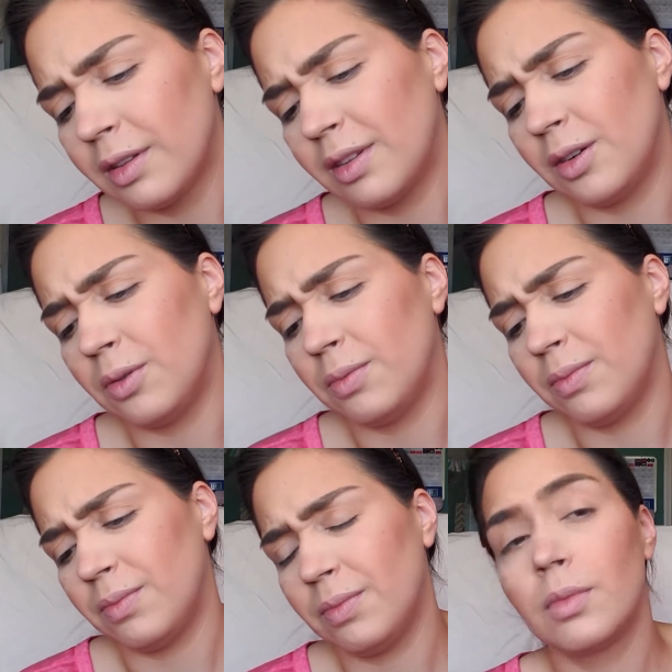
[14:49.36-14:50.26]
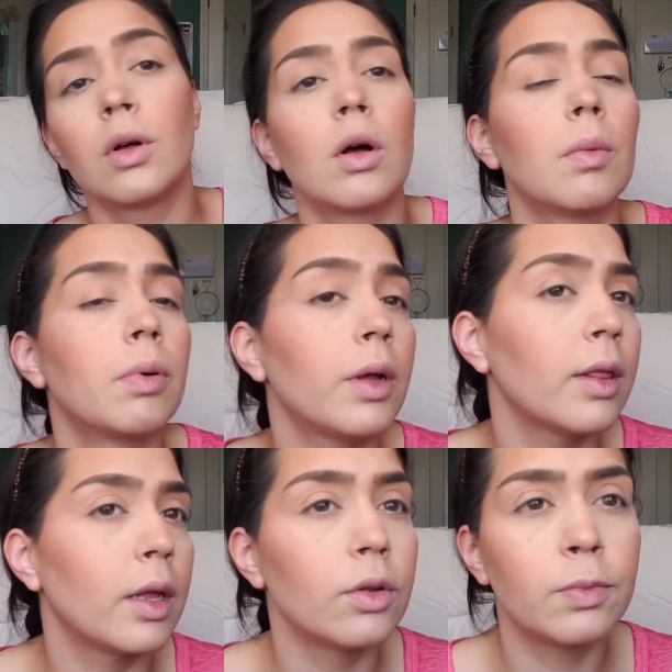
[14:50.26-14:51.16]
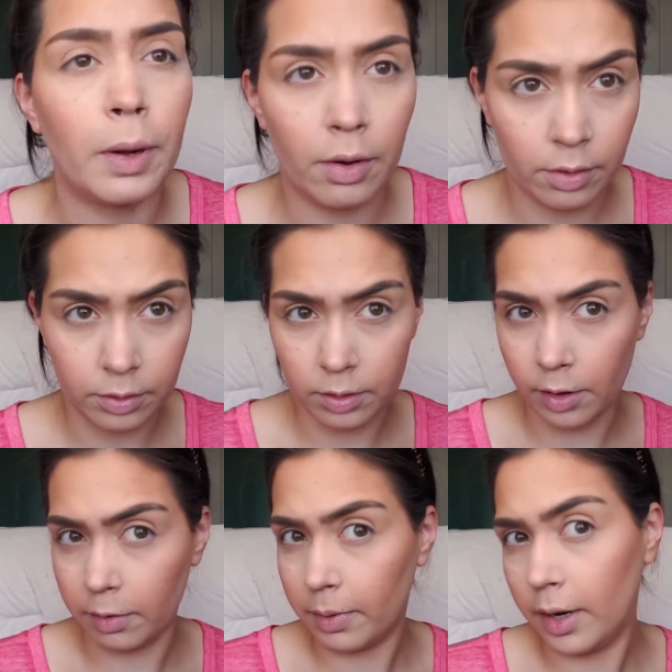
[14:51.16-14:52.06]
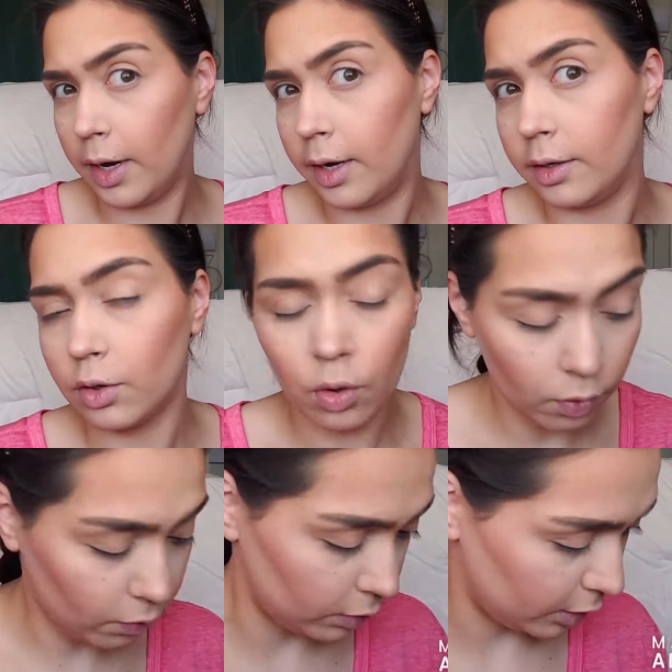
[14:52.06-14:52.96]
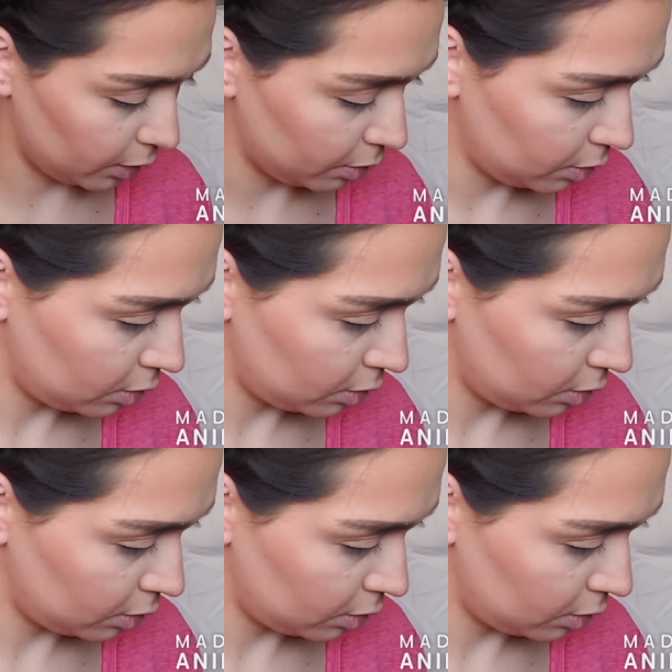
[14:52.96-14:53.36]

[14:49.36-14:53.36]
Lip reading: so putting that loose powder underneath my eyes, hopefully